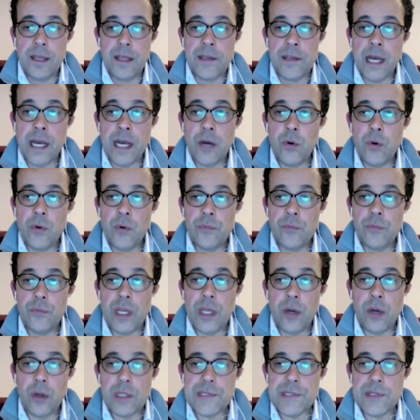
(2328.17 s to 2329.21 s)
Now we
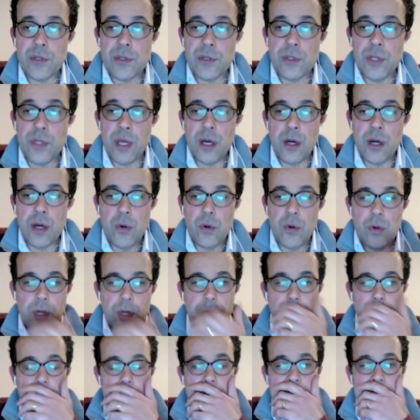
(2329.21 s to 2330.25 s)
also
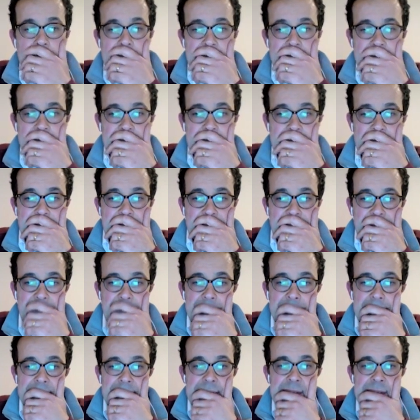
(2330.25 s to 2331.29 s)
know, and
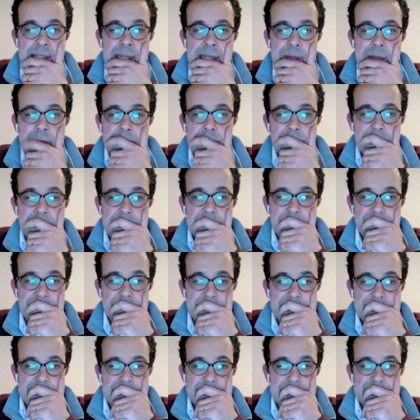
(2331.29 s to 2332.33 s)
I discovered this
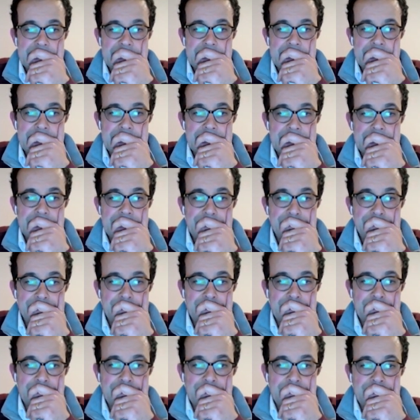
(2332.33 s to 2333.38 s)
recently,
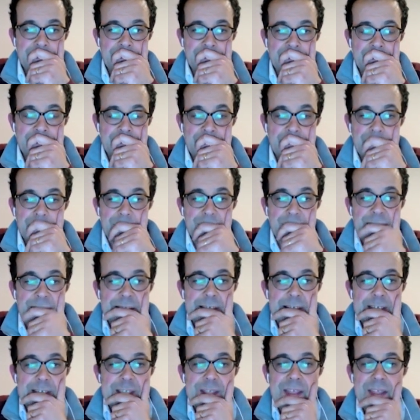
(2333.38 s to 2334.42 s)

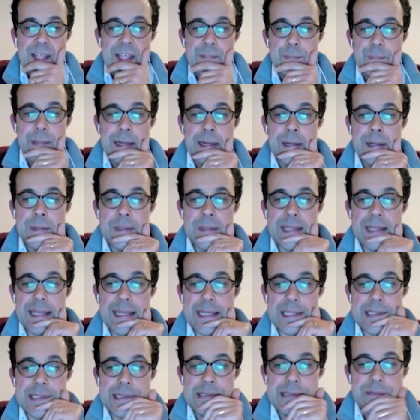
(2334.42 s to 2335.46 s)
that Baha'u'lláh
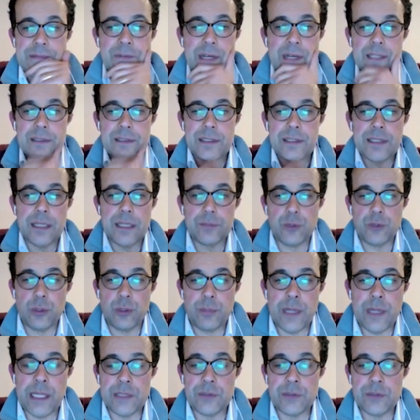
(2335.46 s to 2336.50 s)
instructed
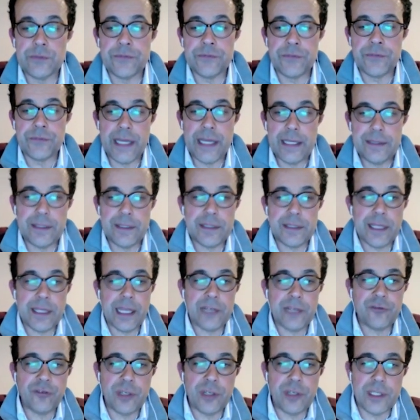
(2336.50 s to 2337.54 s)
Abdu'l-Bahá to write it
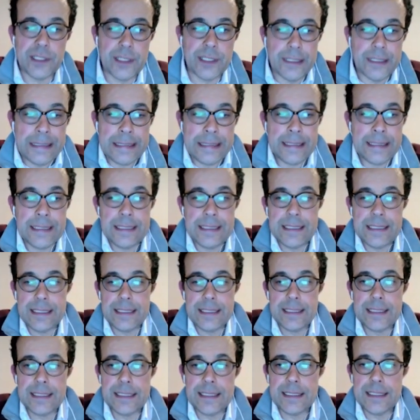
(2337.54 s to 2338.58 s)
actually.
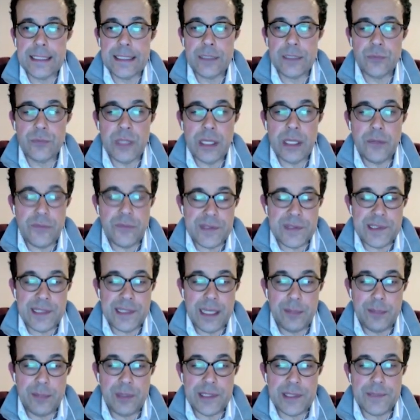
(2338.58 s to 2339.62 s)
In one of his
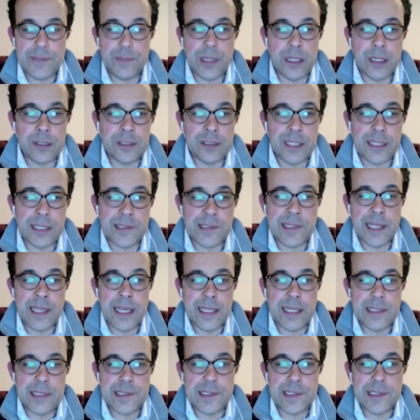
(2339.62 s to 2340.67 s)
tablets, Baha'u'lláh
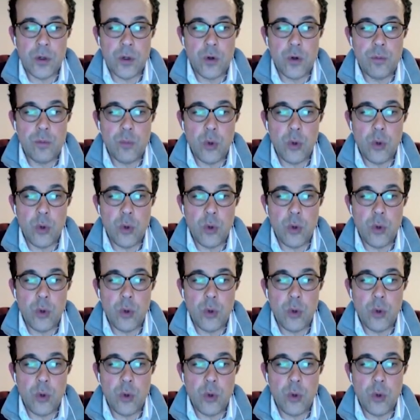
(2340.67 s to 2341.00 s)
says, "O